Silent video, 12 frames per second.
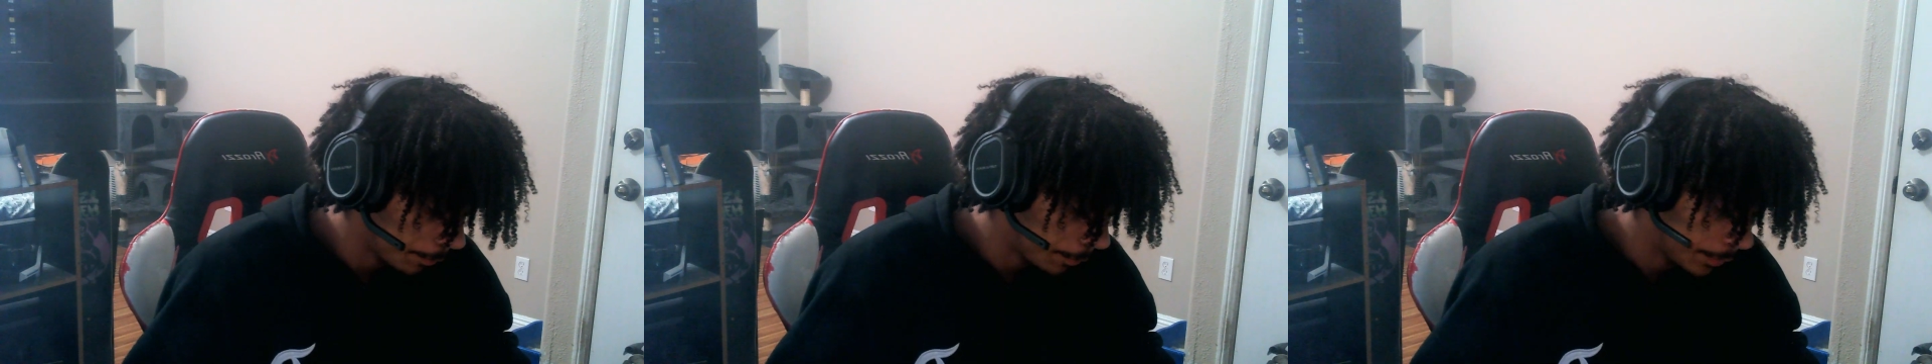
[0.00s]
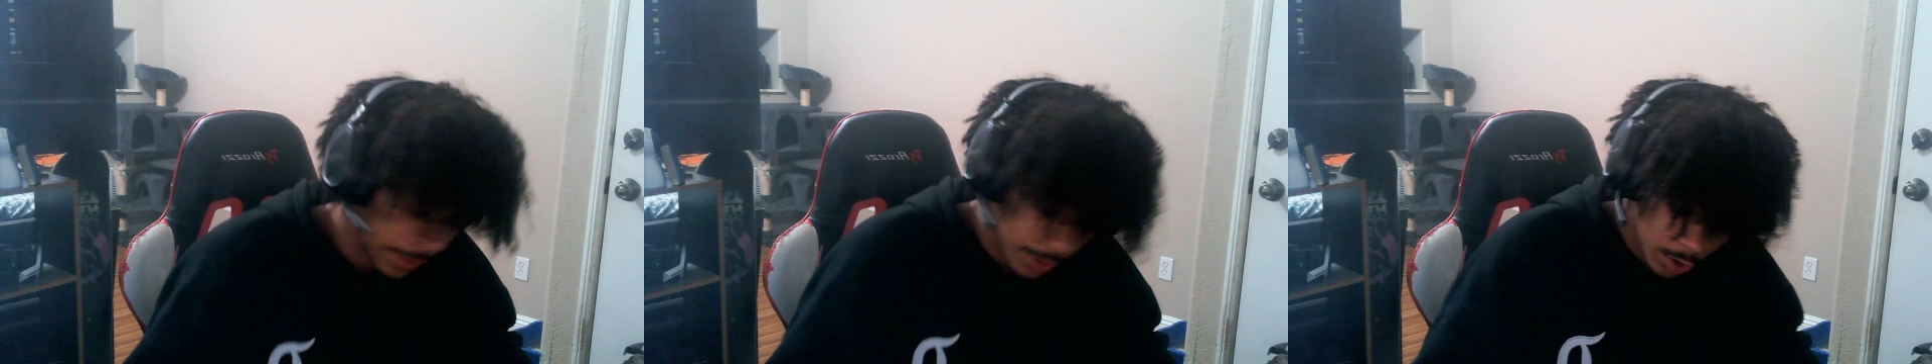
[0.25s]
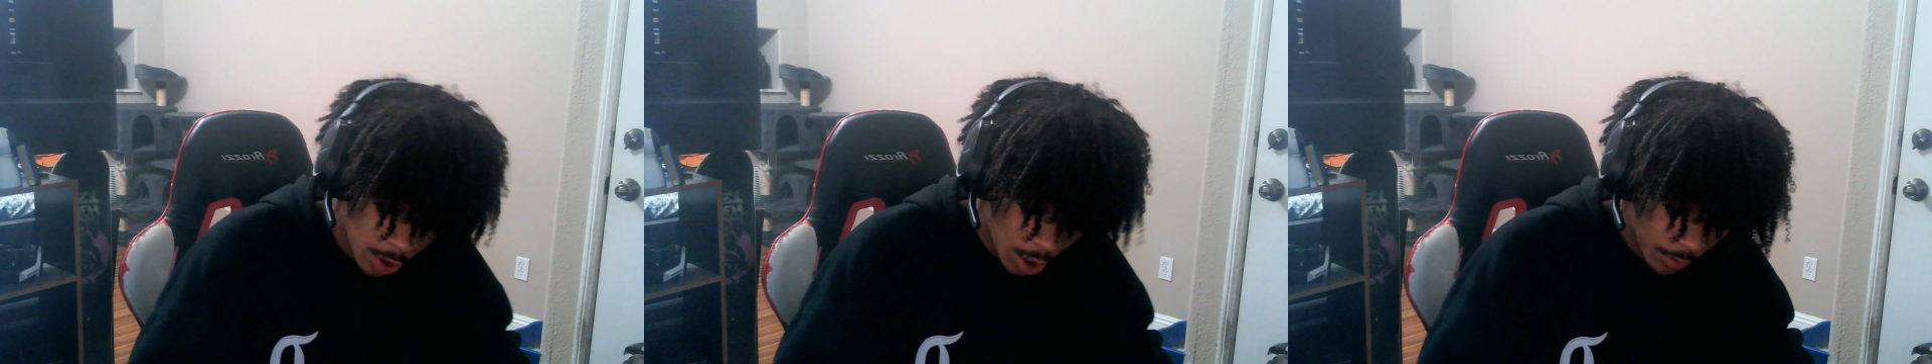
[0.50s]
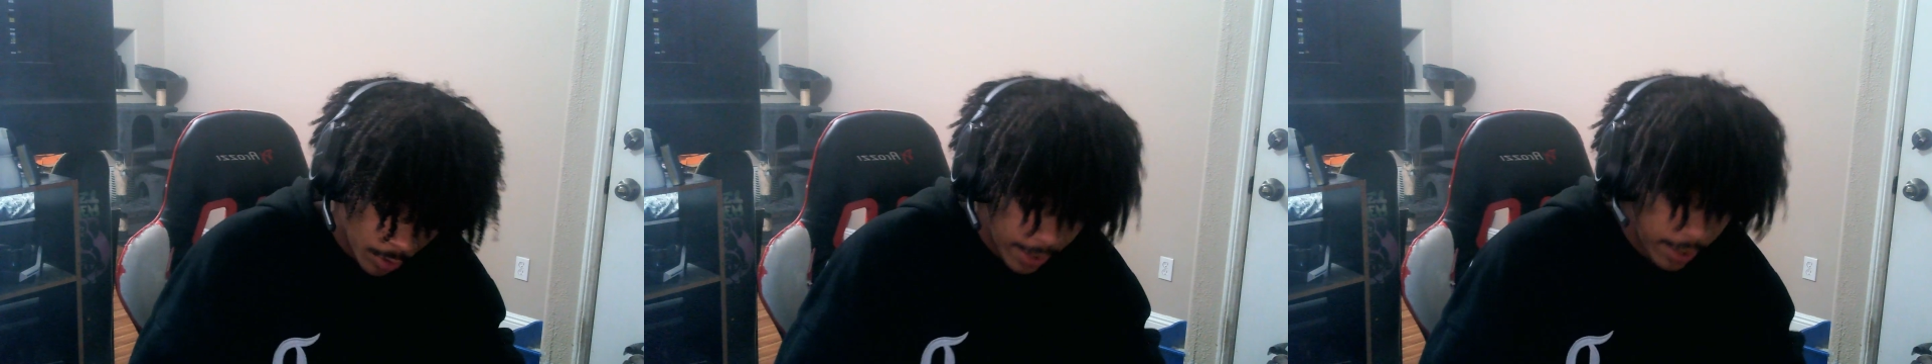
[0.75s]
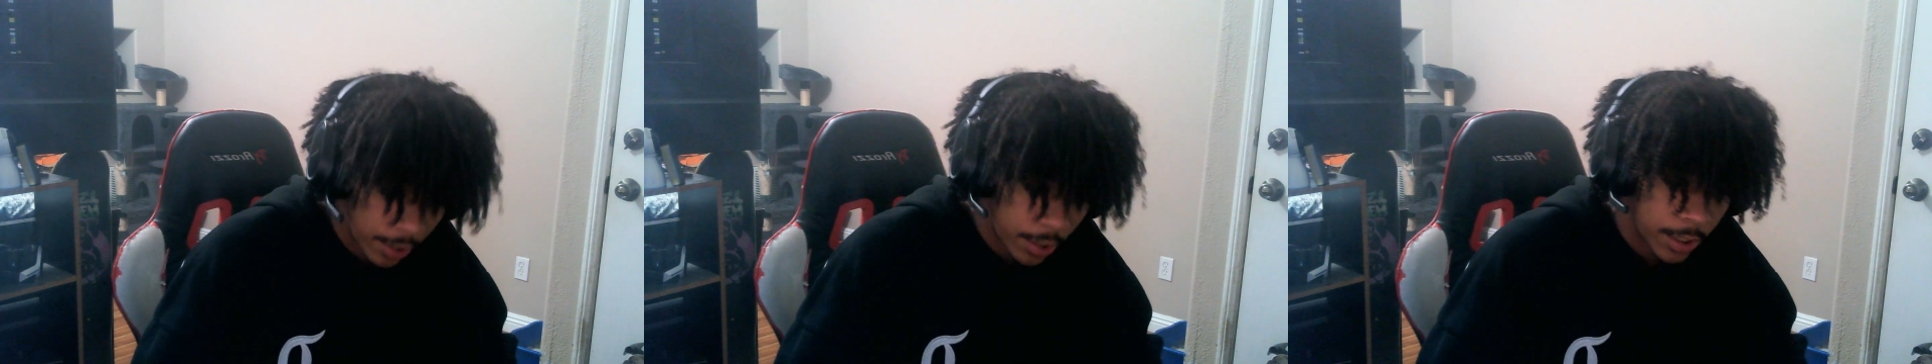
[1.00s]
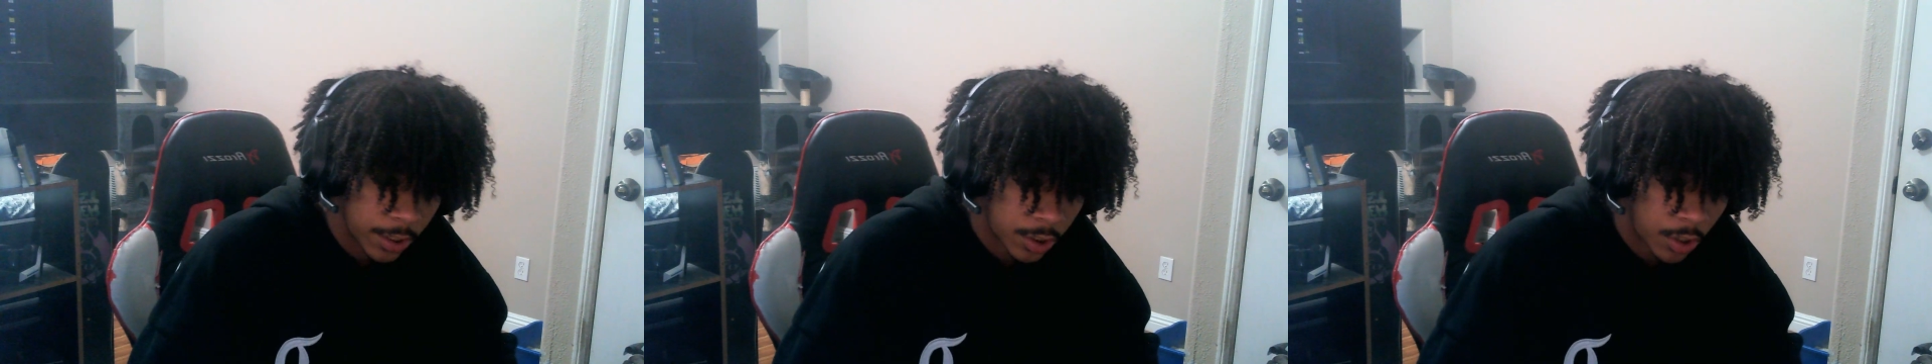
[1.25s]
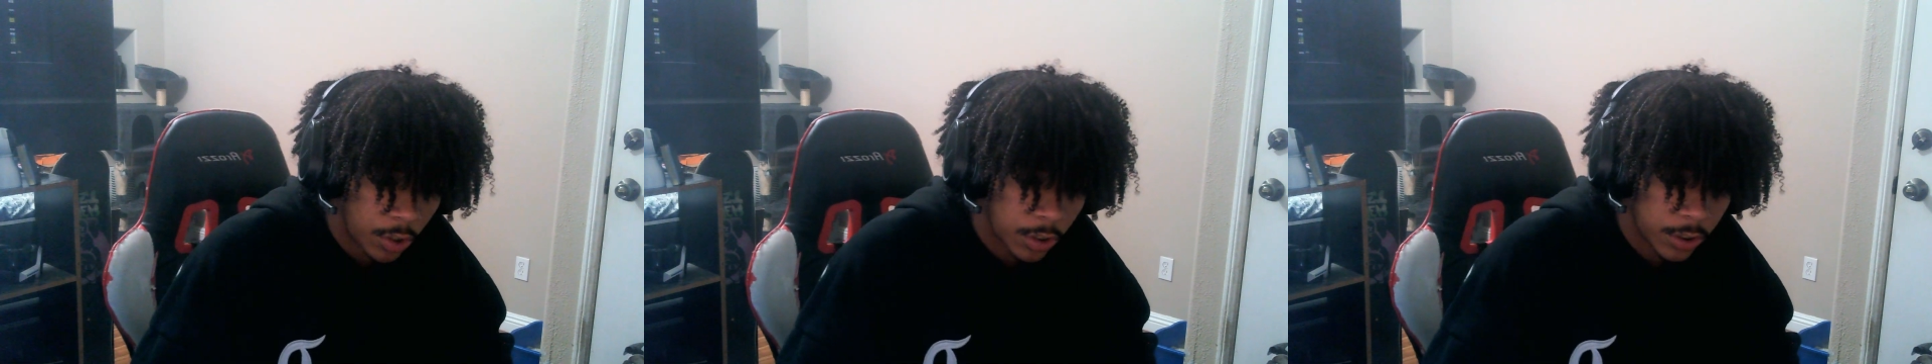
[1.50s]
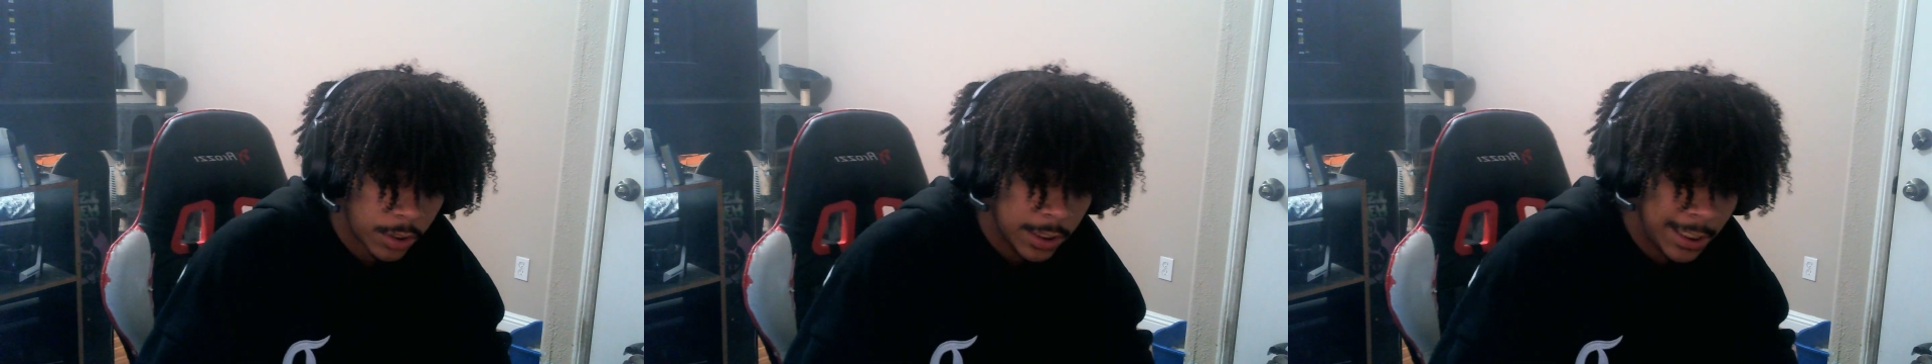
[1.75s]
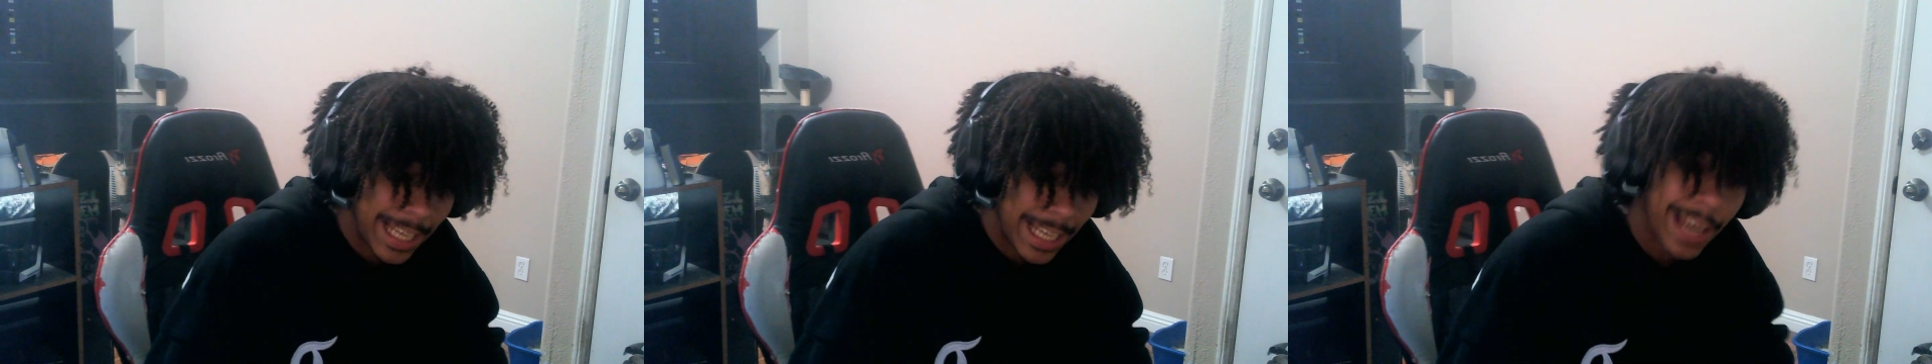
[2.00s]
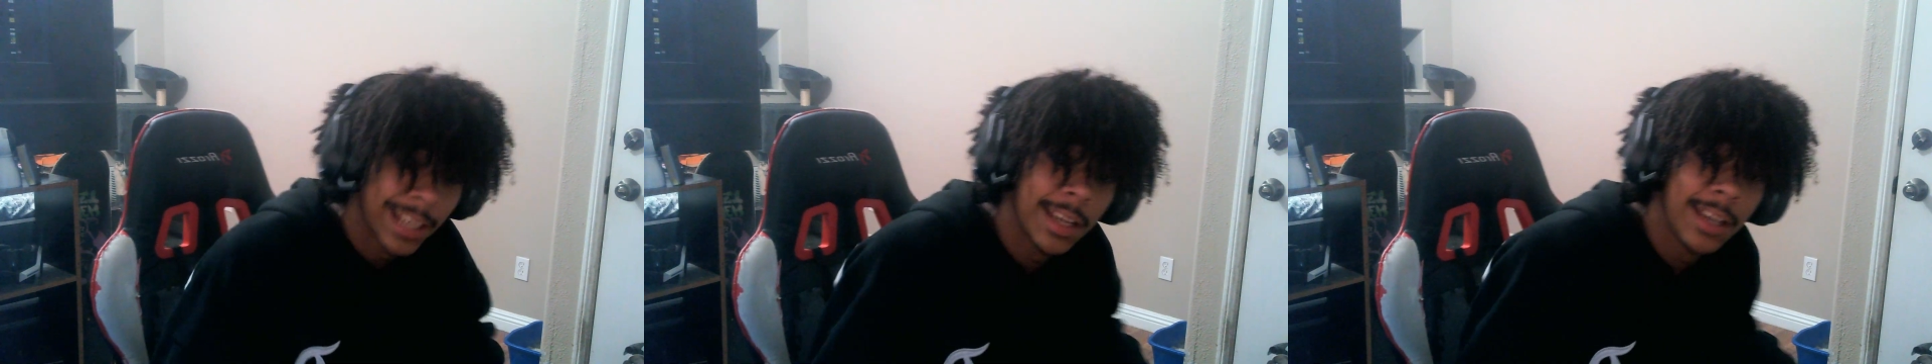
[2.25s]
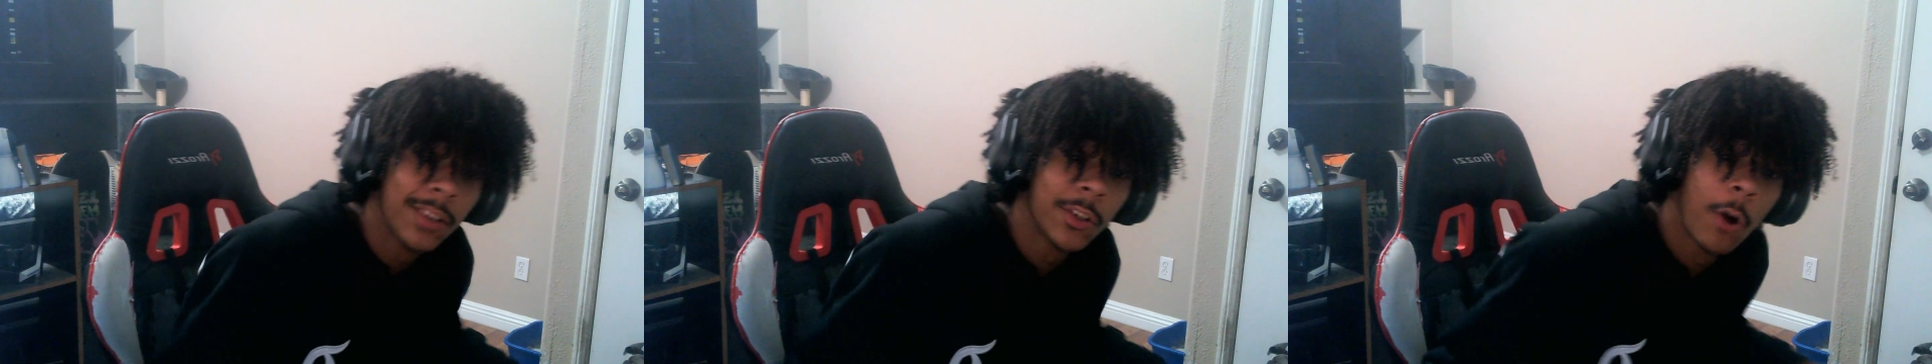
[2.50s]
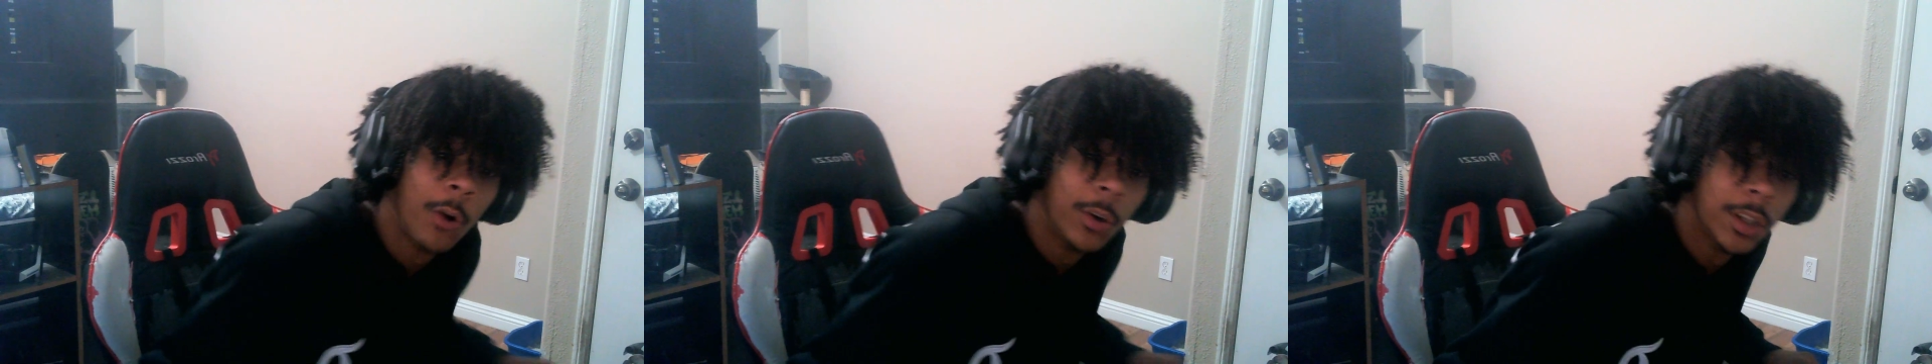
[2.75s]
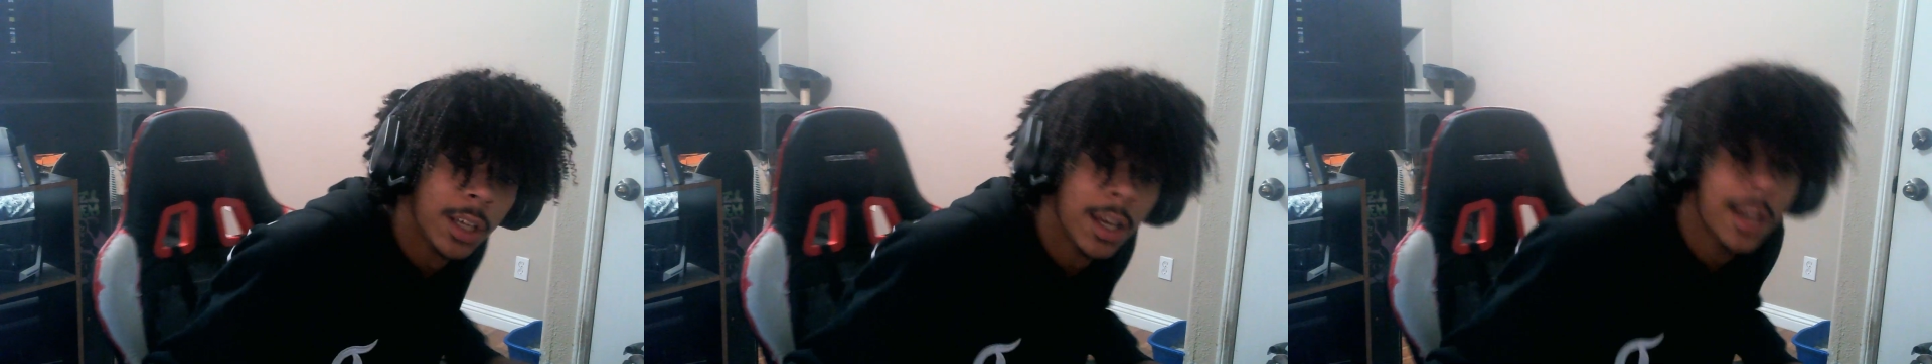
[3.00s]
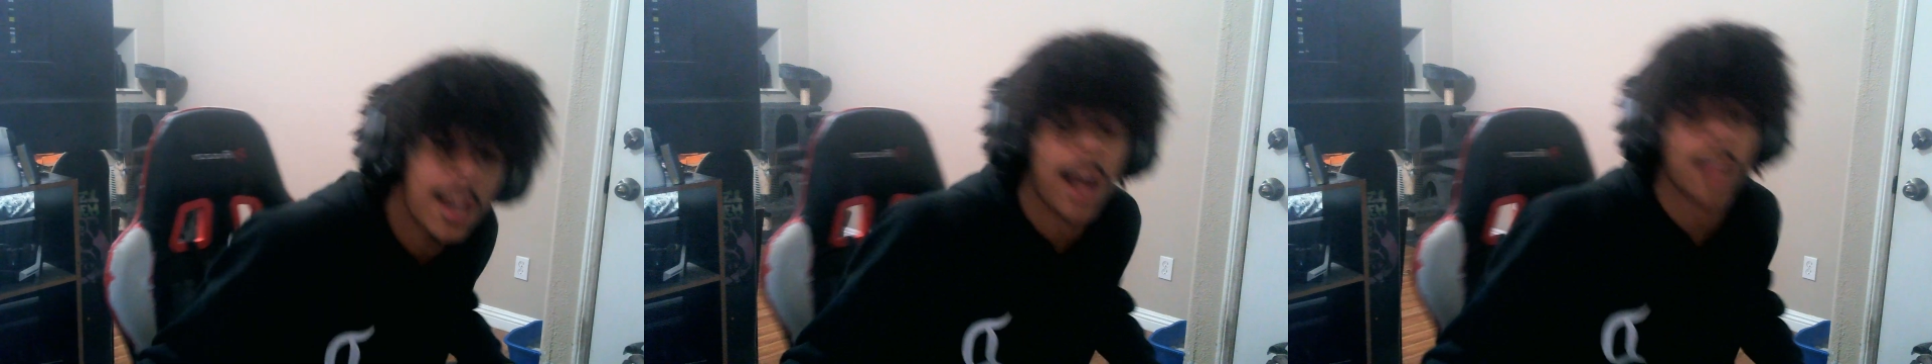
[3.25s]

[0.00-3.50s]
this cart right here is called Jack and Cola. I